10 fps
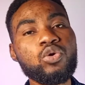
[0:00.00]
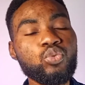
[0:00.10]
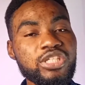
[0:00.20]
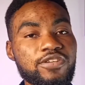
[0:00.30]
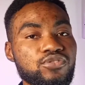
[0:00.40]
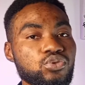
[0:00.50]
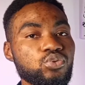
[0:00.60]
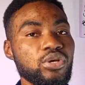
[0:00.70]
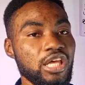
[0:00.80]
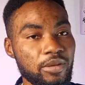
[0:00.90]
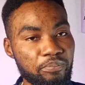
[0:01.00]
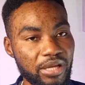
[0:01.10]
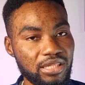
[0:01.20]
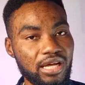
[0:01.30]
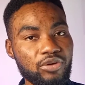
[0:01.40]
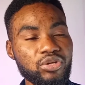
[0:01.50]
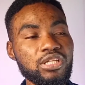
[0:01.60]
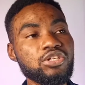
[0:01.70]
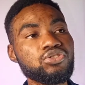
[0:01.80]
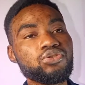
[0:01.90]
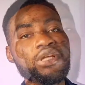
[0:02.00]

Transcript: which gives you a better retention.